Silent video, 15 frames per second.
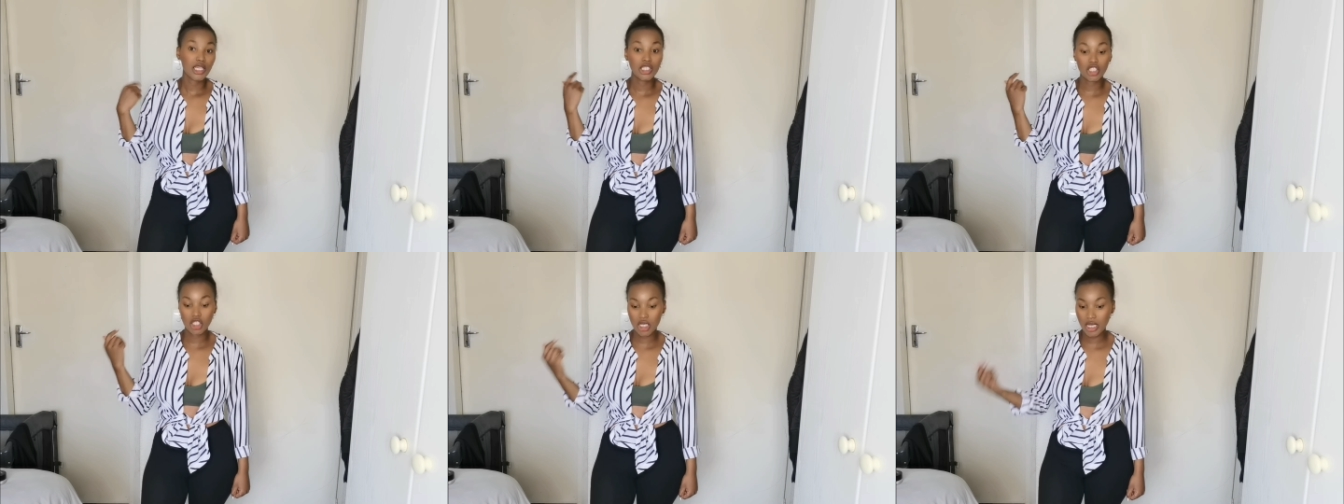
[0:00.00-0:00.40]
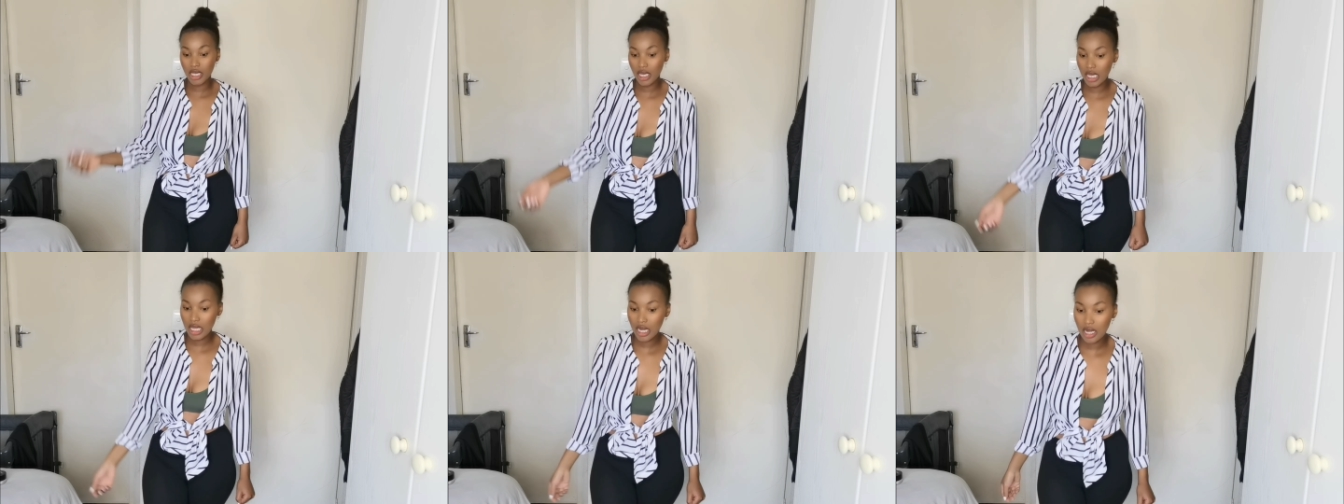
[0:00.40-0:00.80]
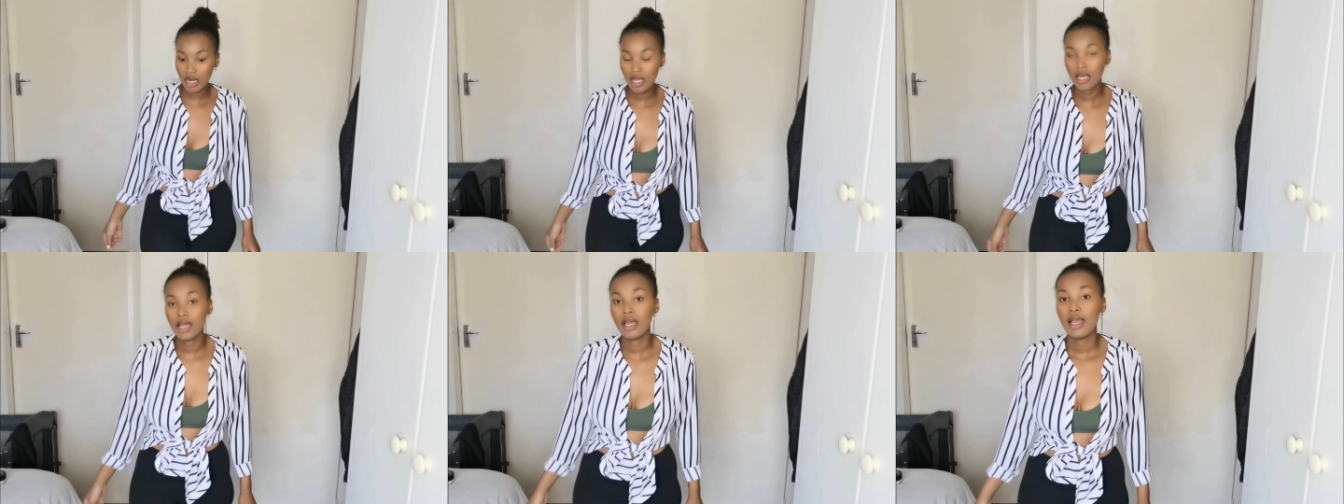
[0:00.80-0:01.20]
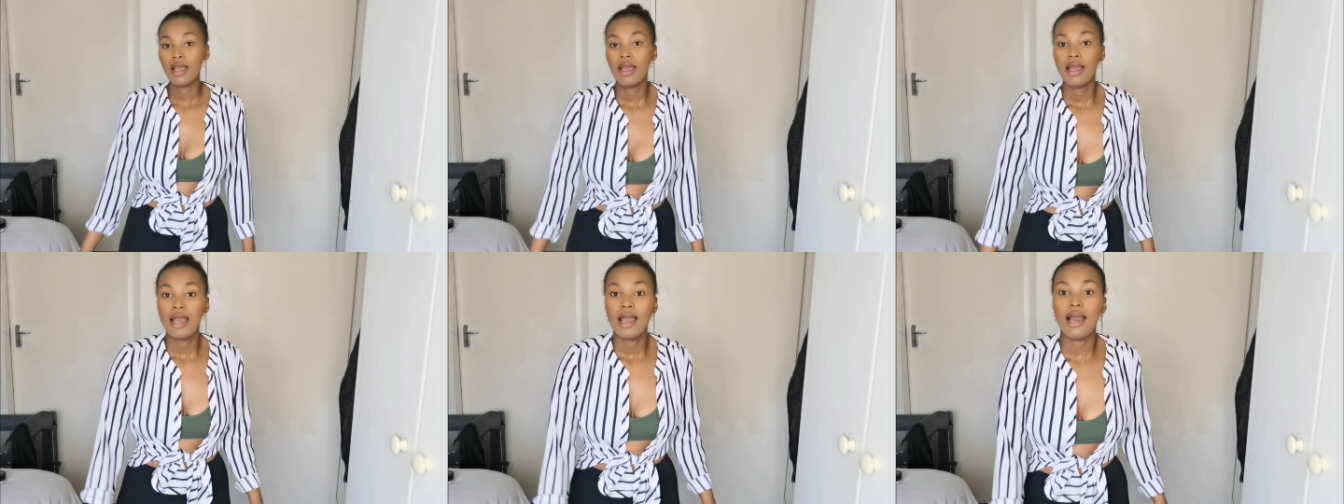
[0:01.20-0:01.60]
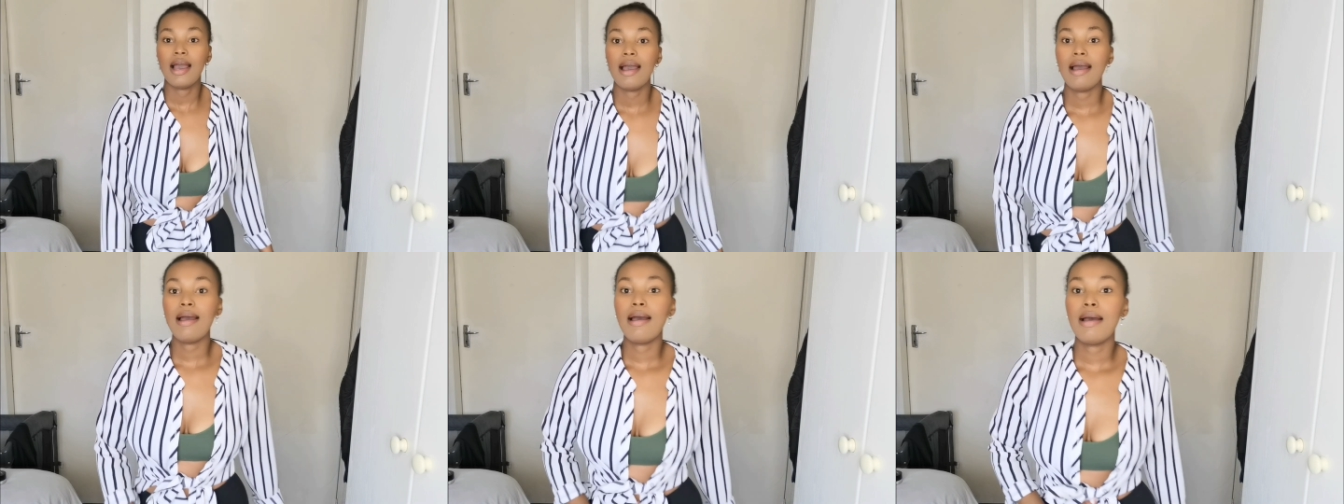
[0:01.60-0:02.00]
Shein.
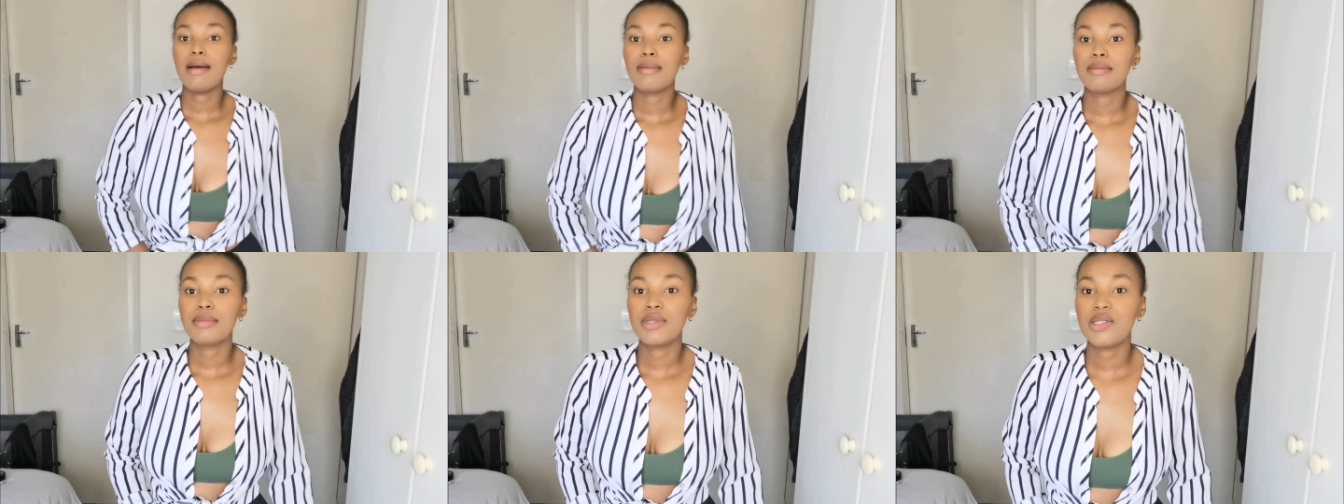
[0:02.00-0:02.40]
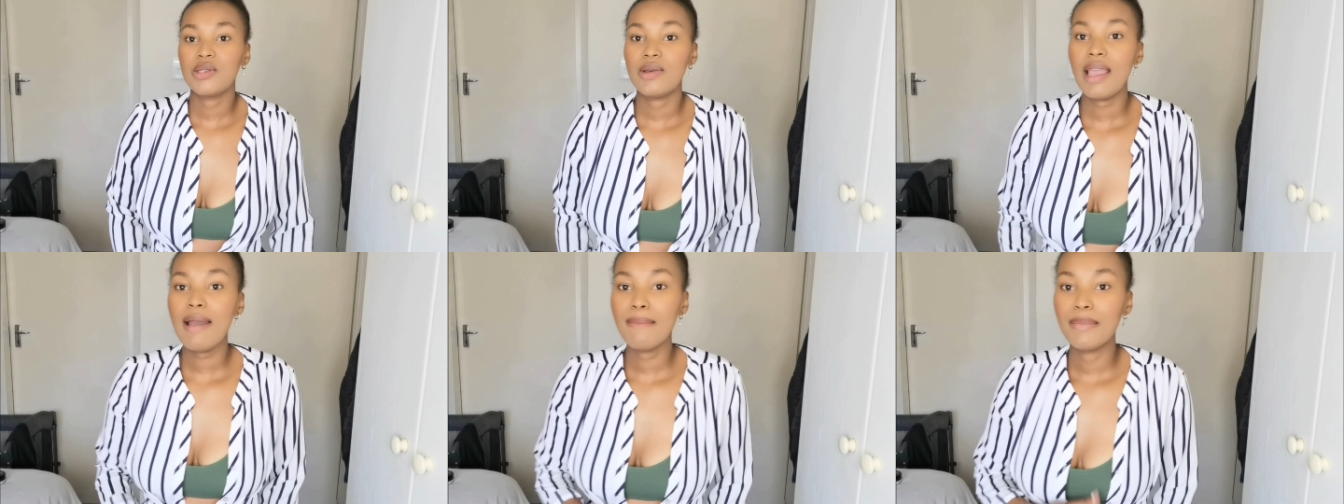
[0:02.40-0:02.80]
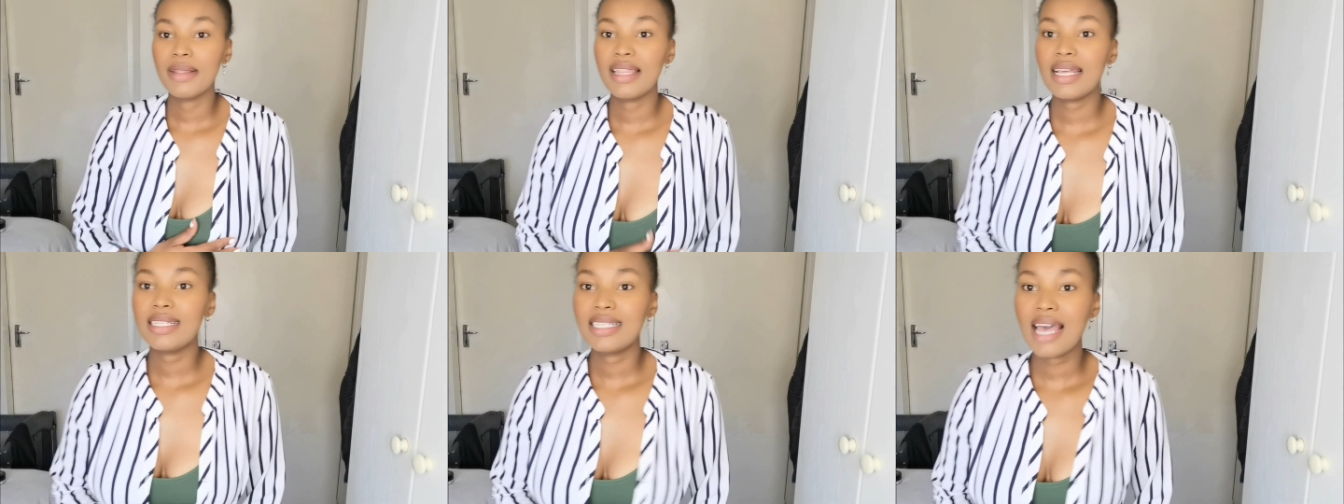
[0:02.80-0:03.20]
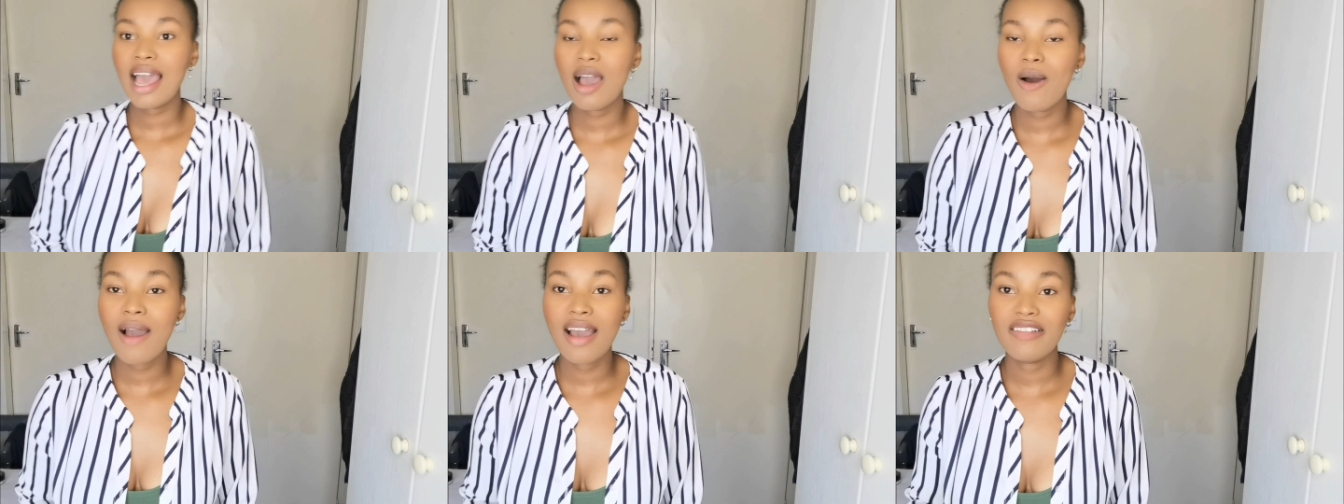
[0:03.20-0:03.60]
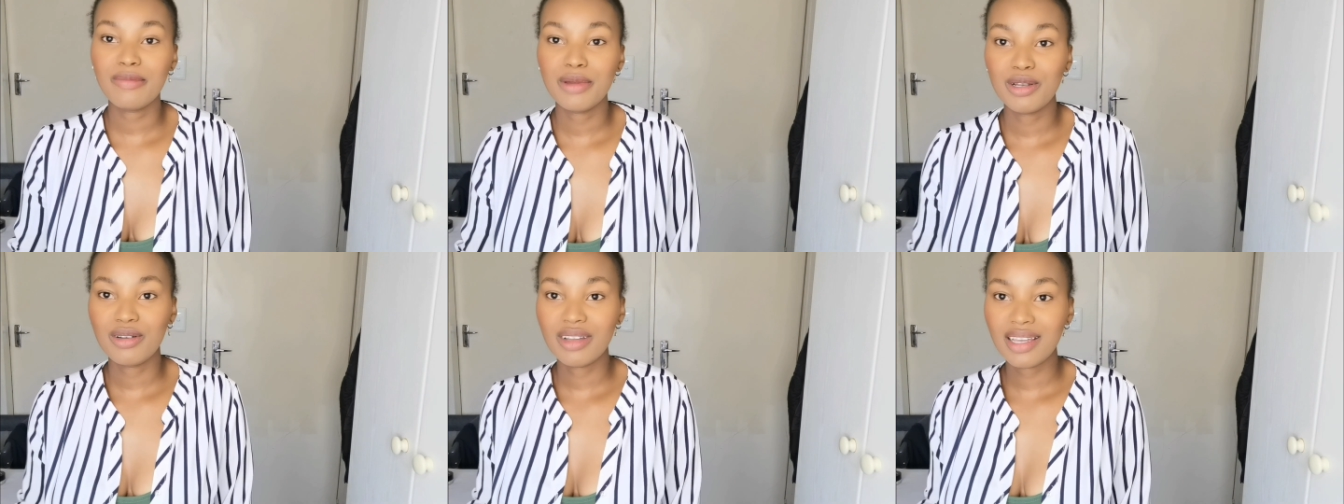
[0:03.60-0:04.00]
Um, so yeah, that's how
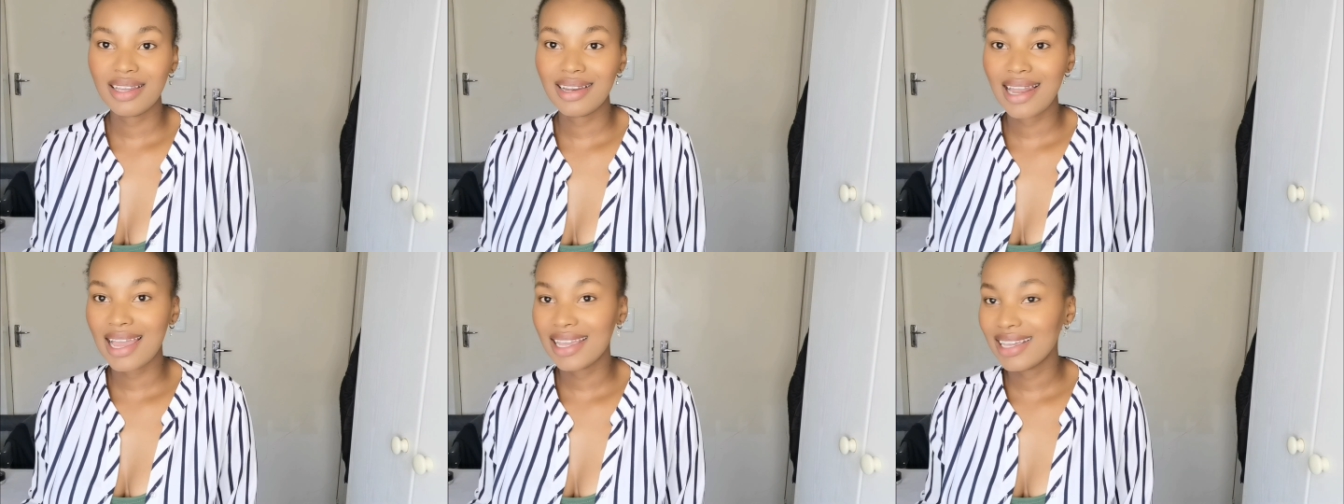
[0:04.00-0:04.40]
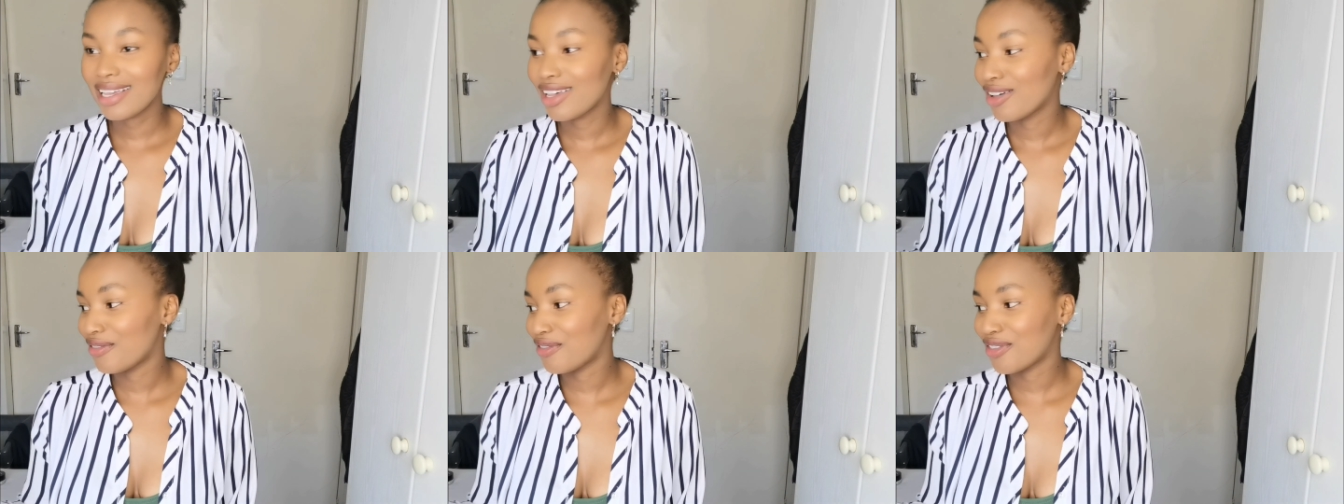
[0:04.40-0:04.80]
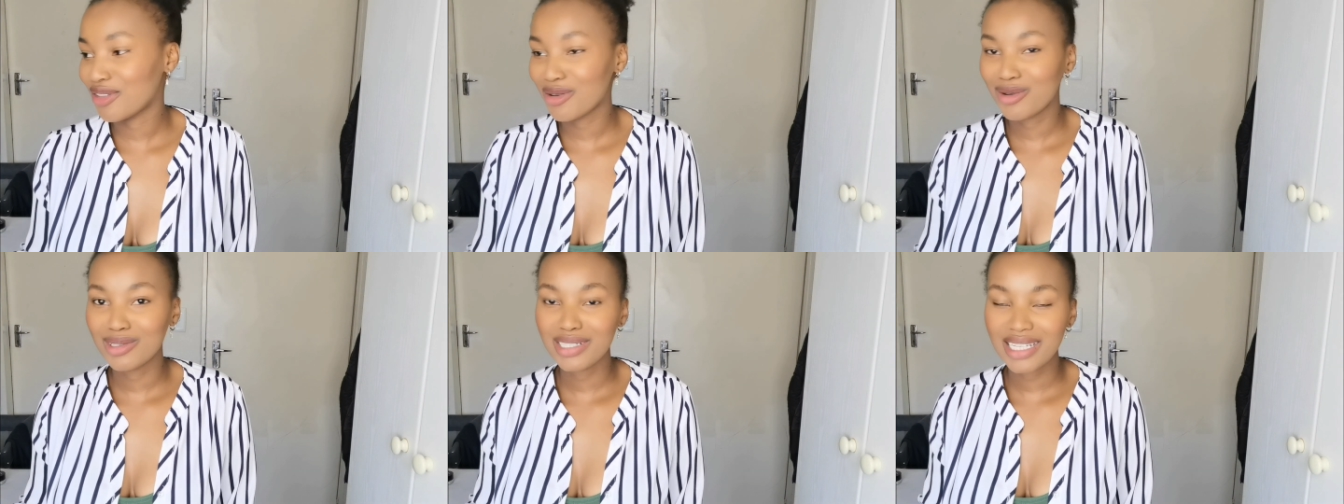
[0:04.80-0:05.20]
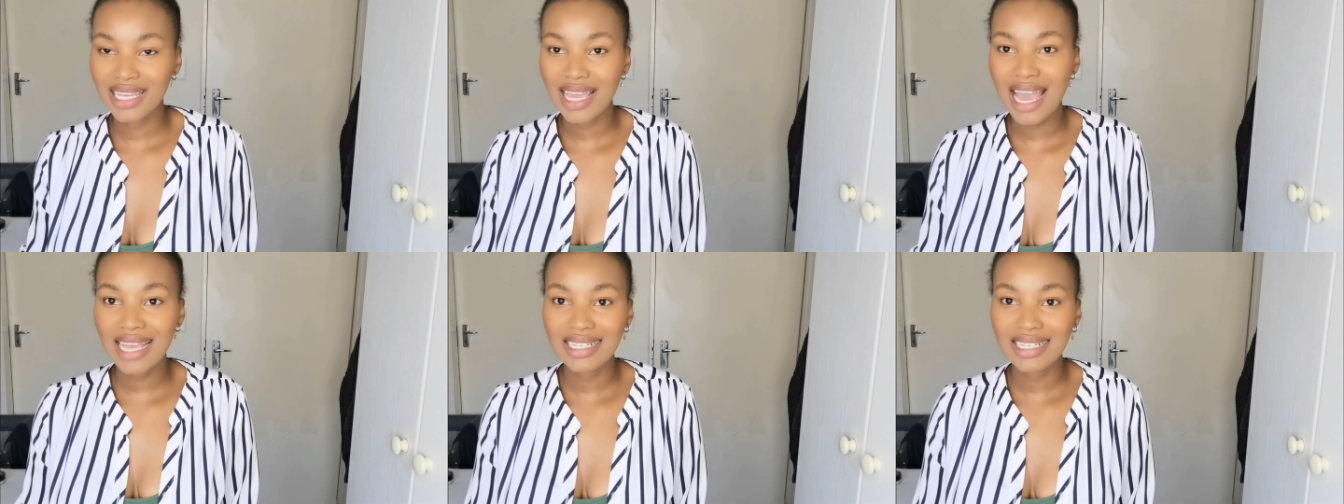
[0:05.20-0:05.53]
I've been looking like for the whole day.